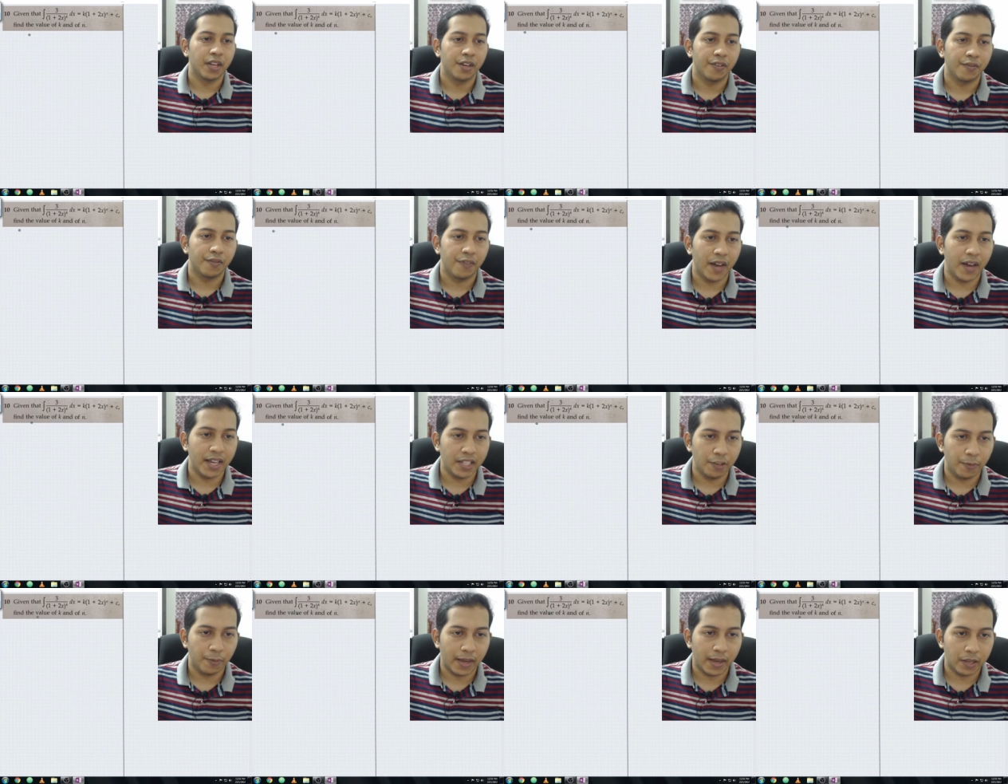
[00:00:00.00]
Find
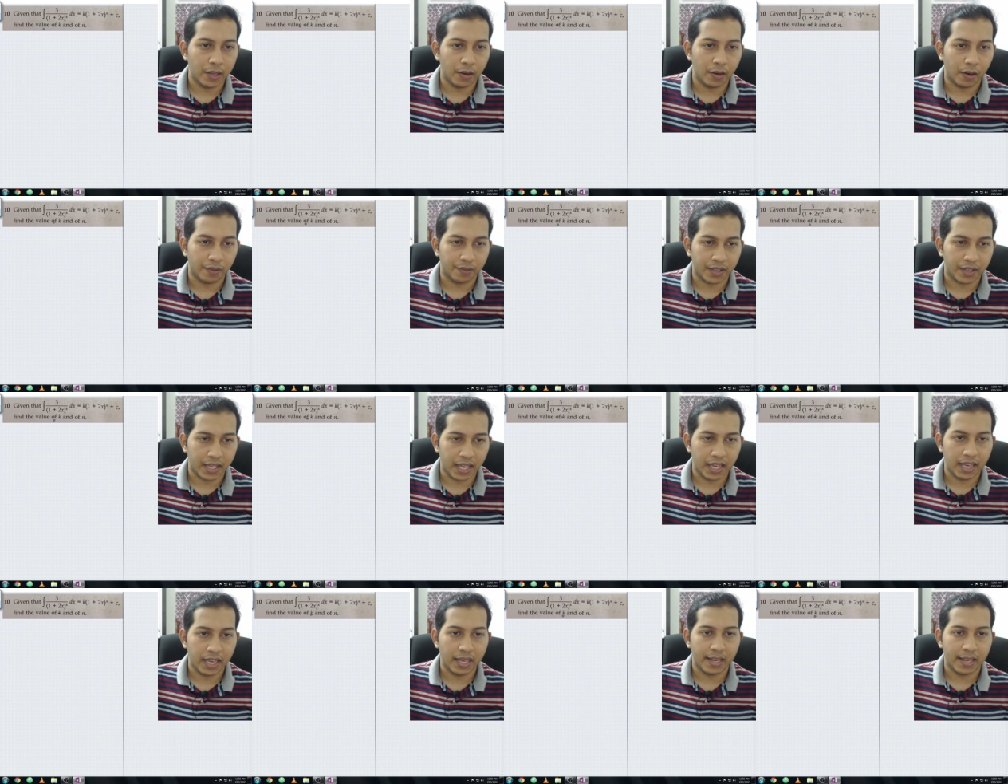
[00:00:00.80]
the value of
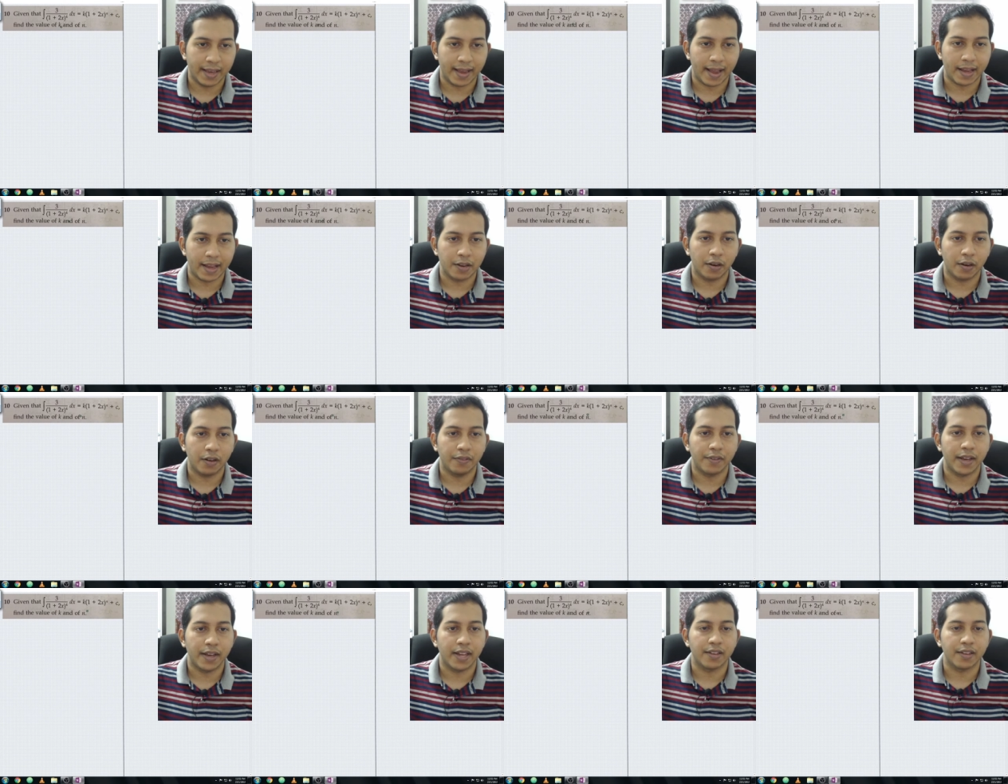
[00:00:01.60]
k and
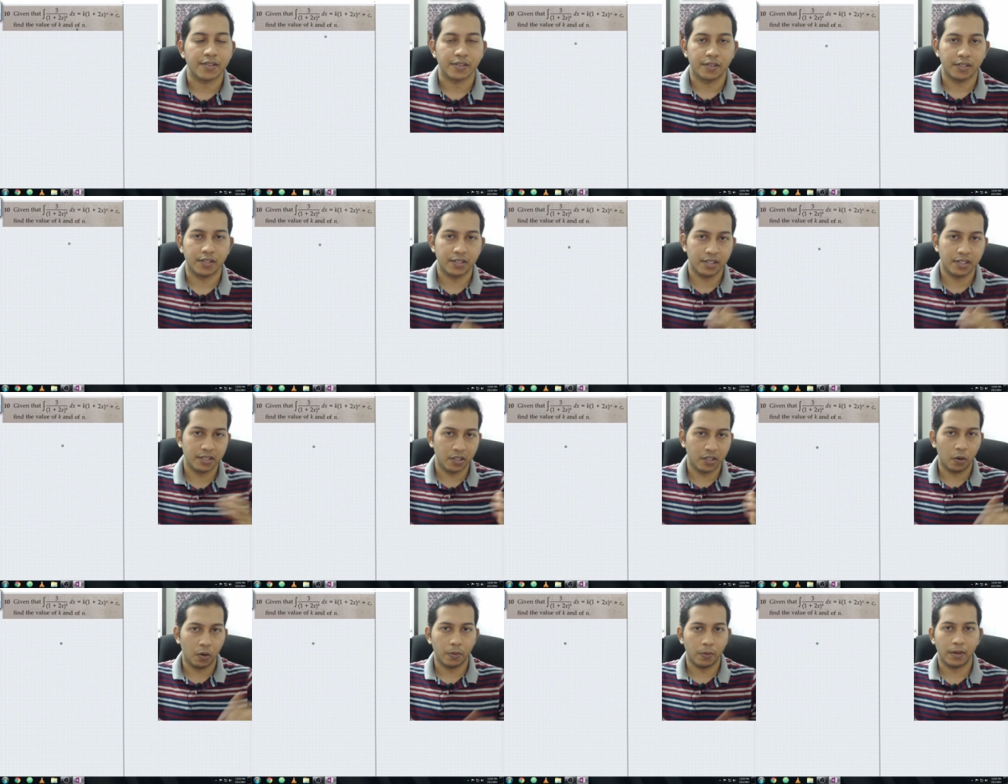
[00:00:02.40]
of n. So this is the
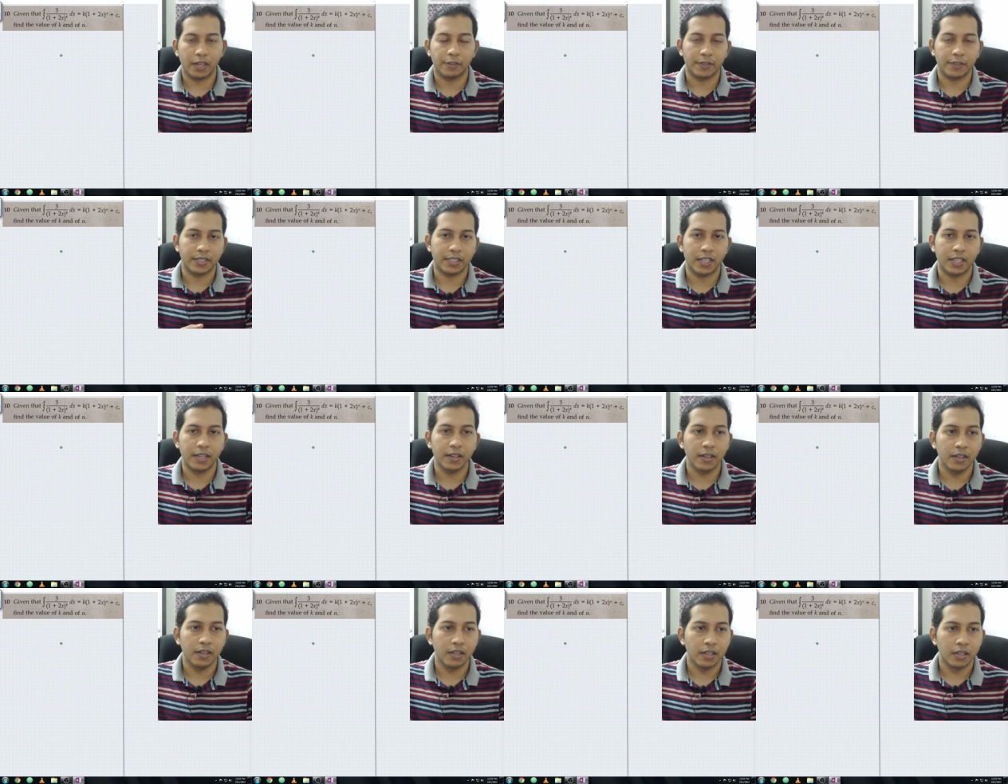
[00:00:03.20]
overall question.